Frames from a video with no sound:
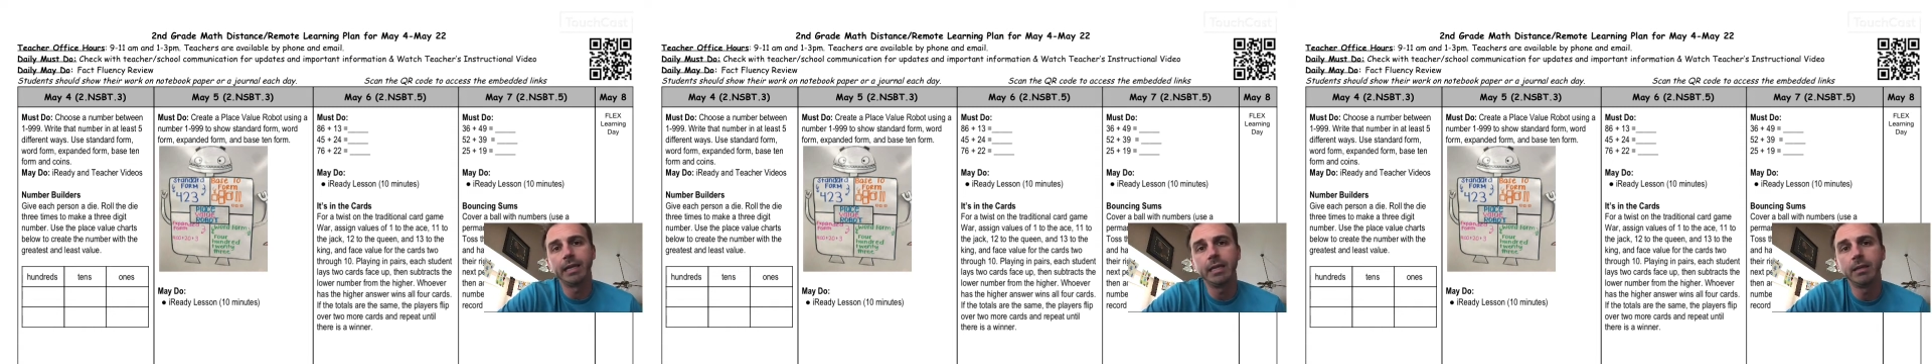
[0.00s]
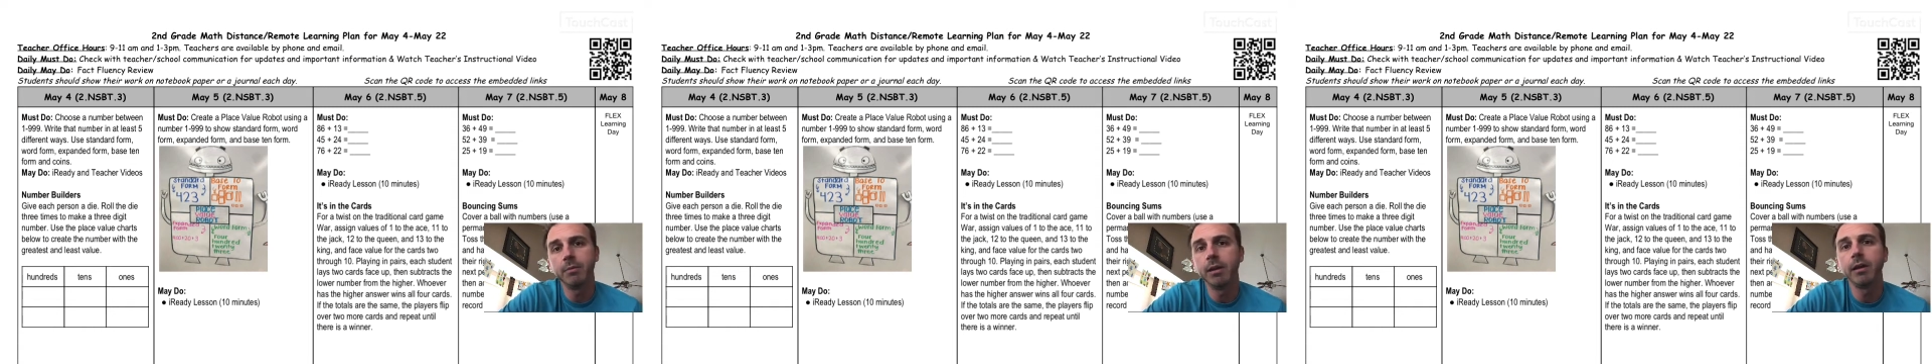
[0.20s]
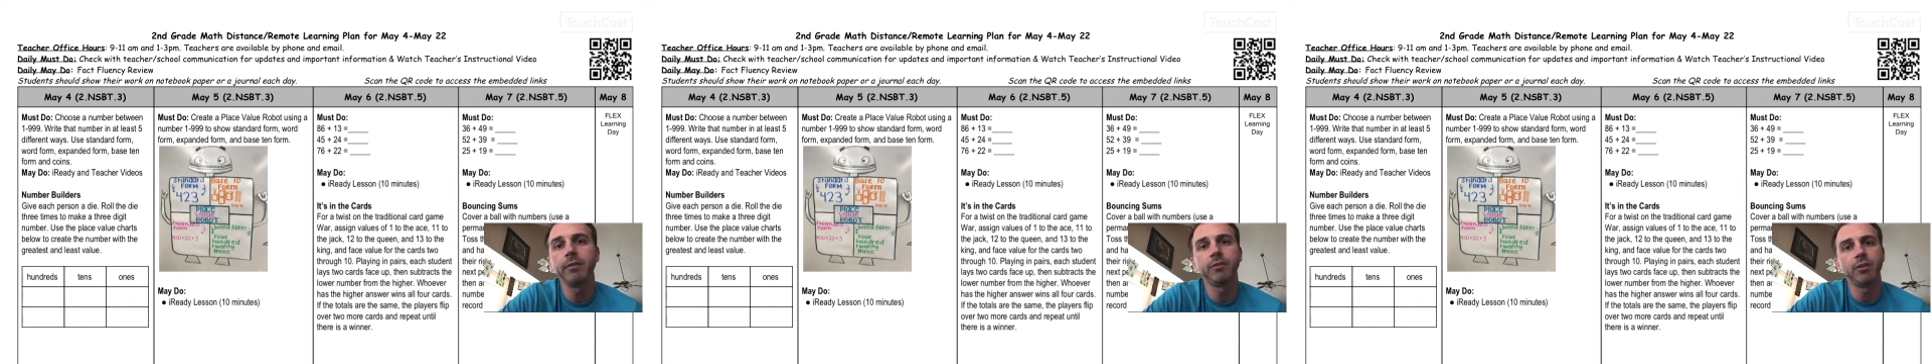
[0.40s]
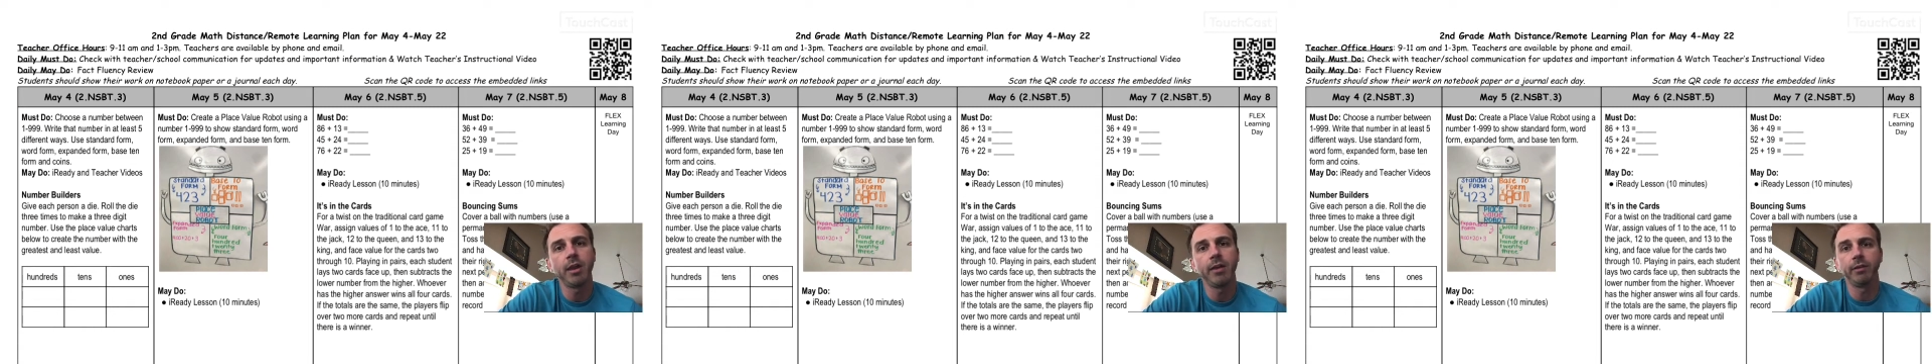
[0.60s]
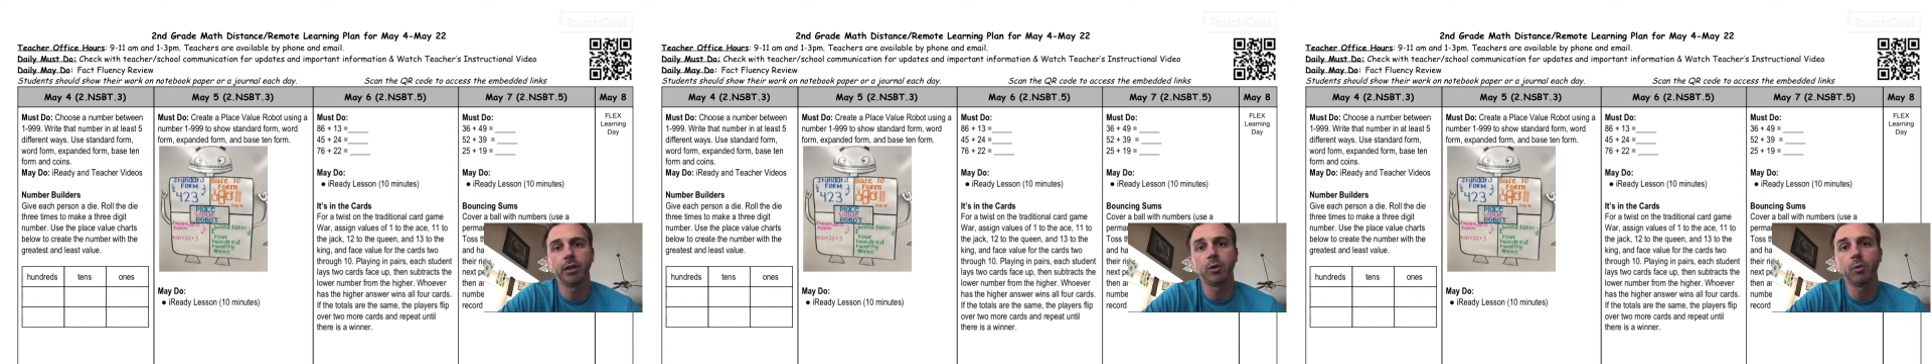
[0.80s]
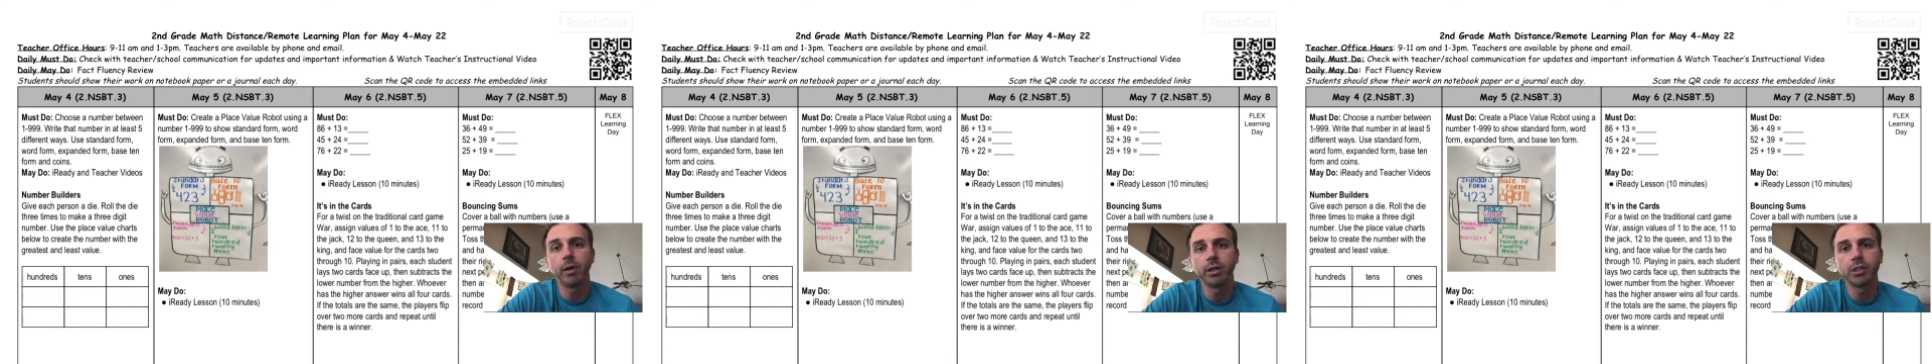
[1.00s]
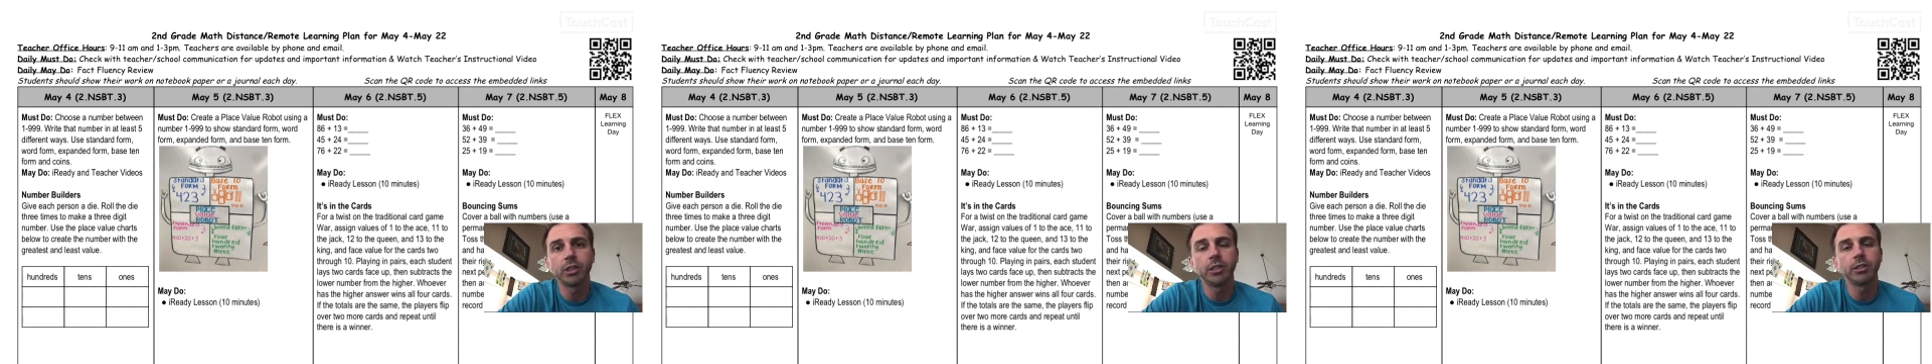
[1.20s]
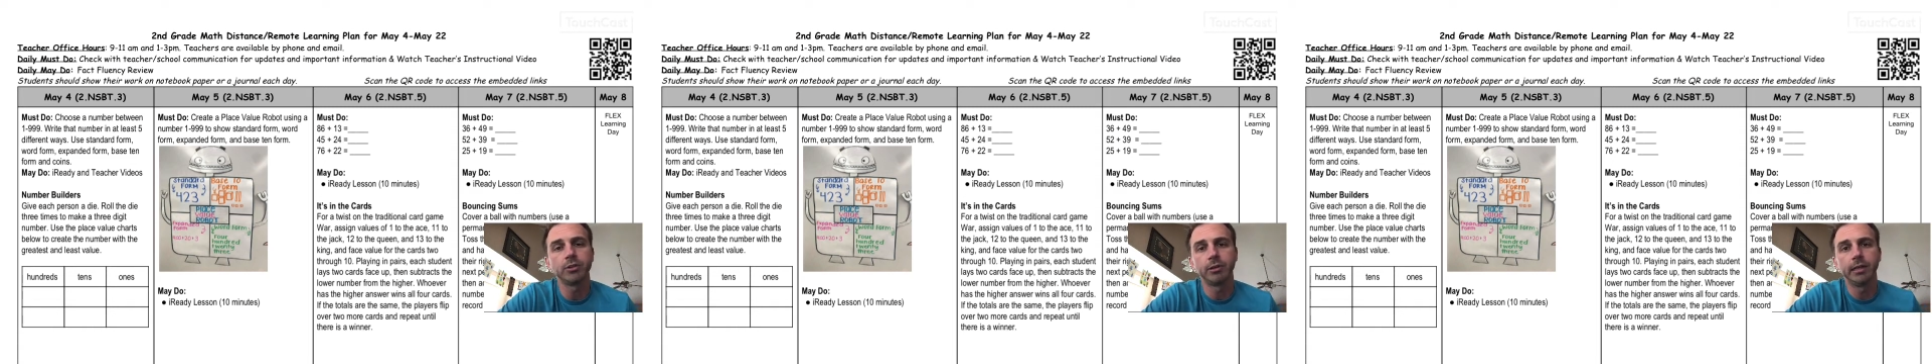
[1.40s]
email if you have any
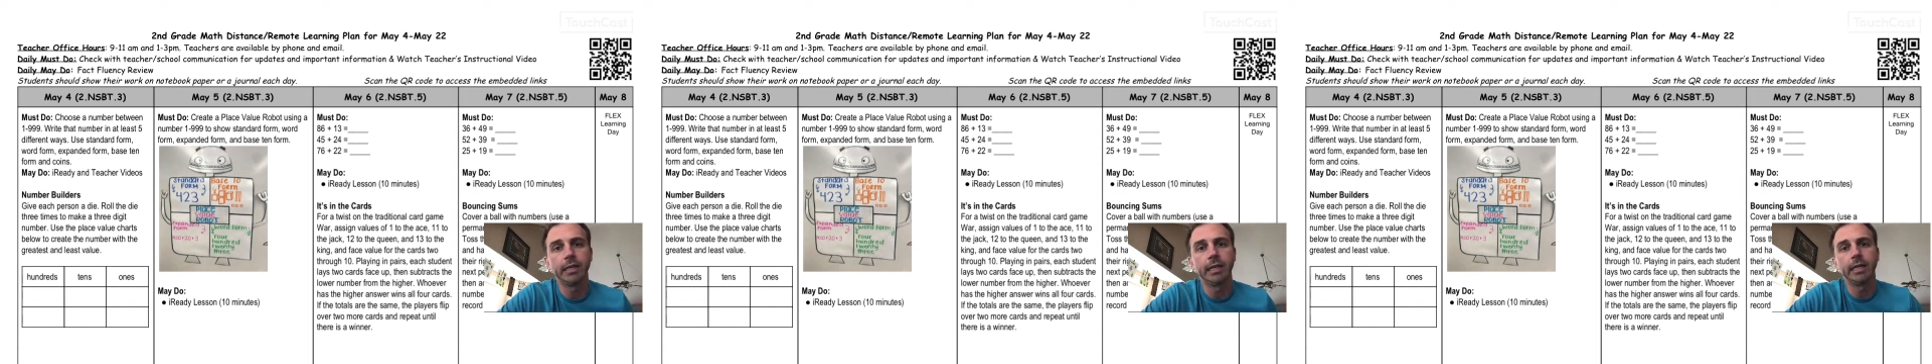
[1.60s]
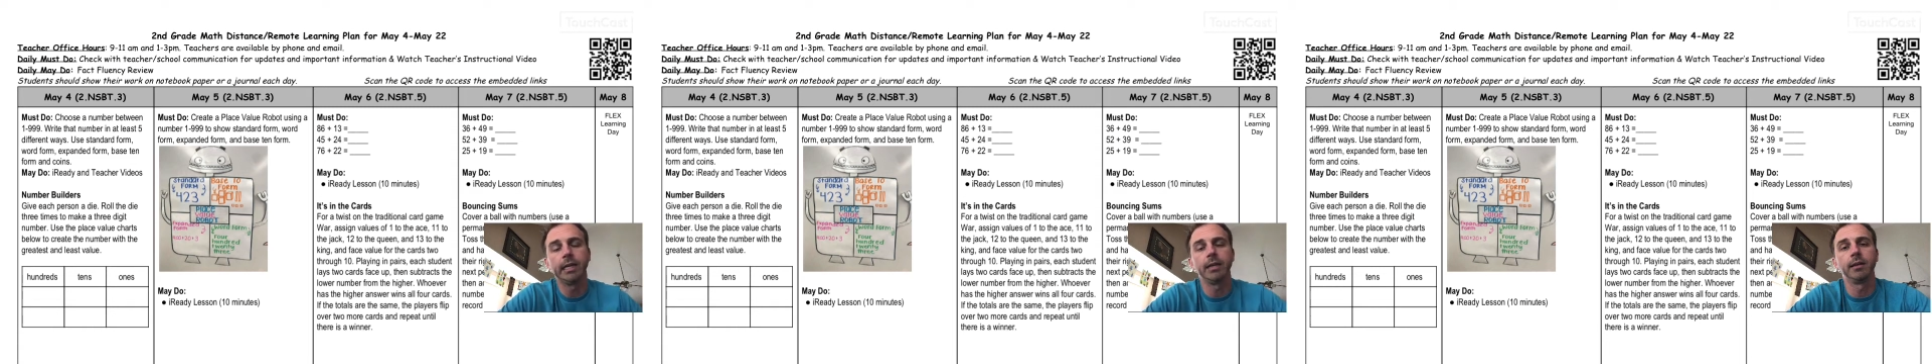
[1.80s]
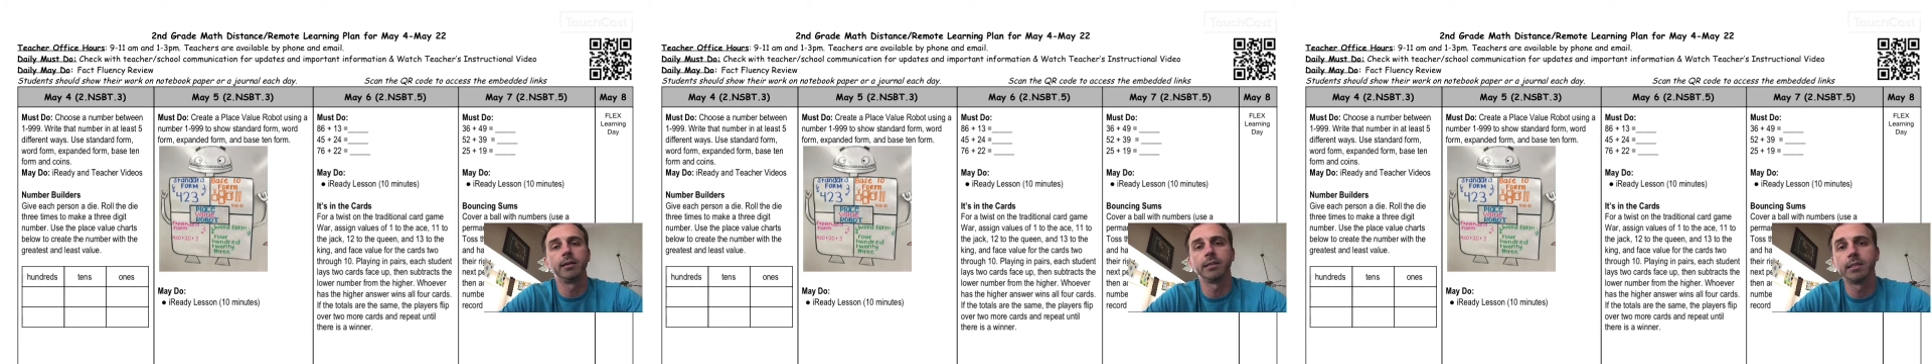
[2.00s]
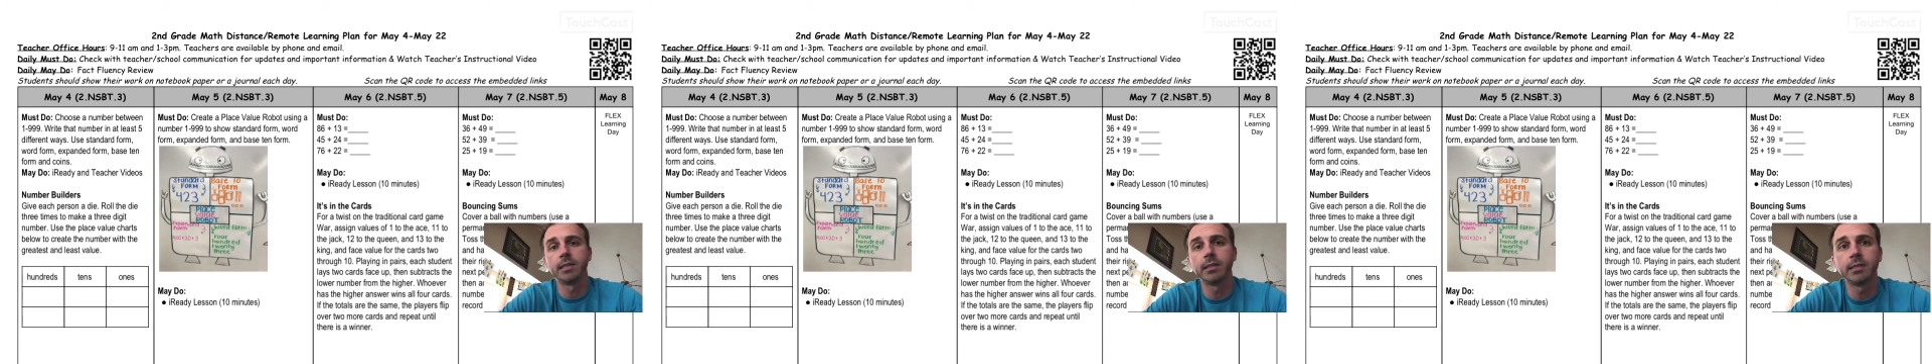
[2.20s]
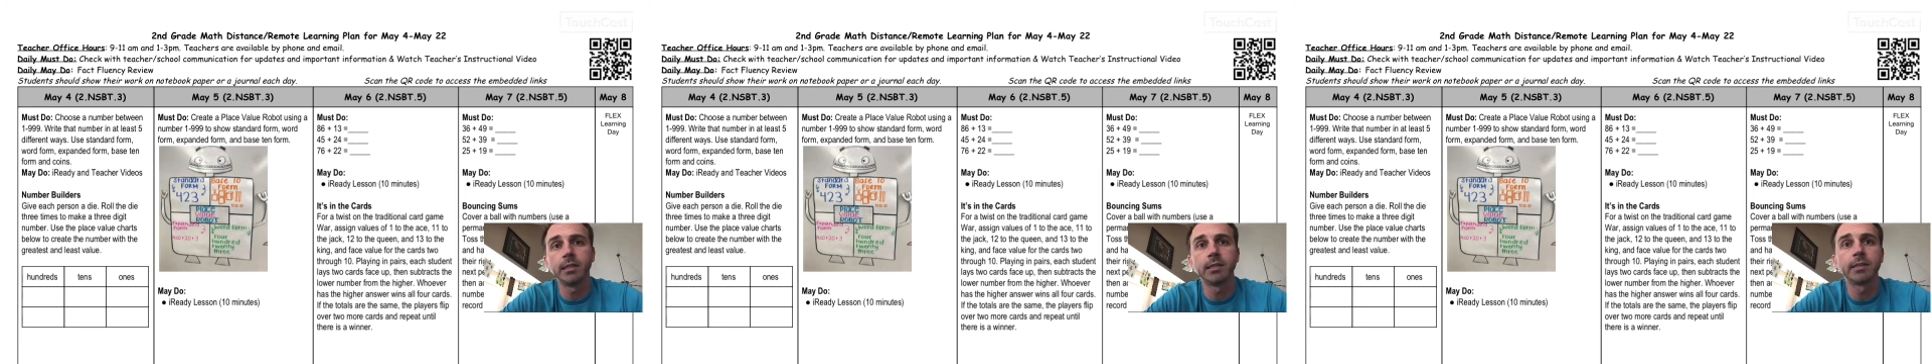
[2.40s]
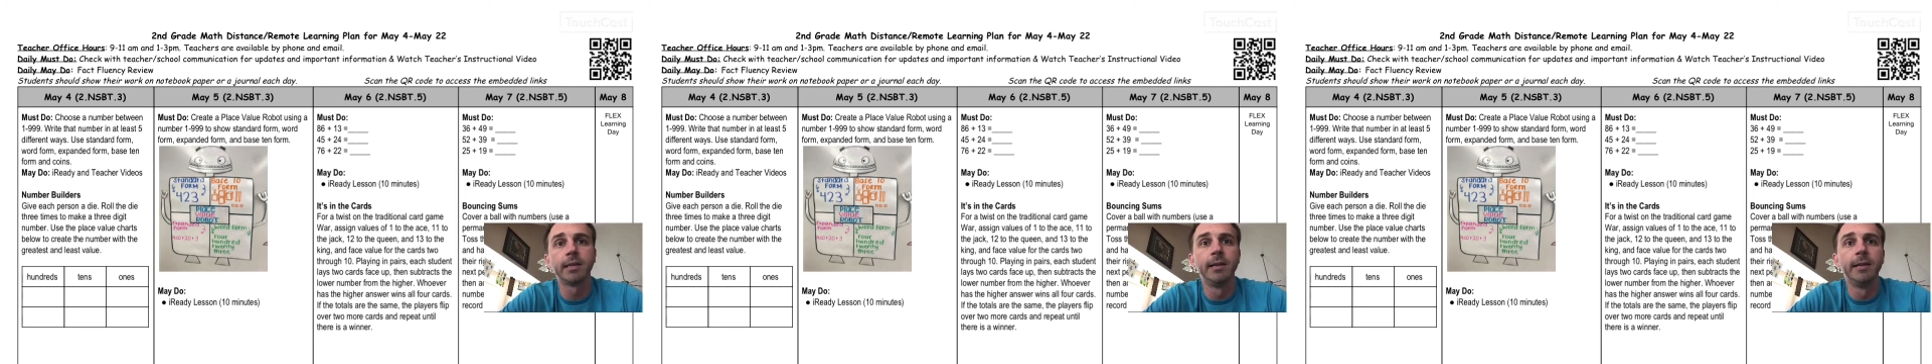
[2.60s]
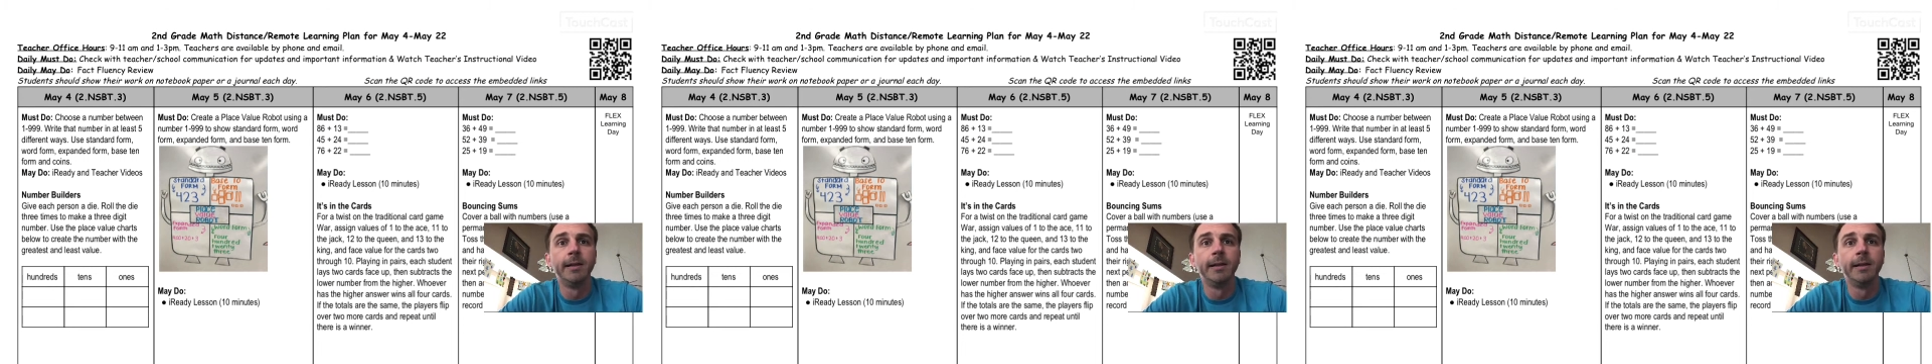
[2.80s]
questions or need any assistance.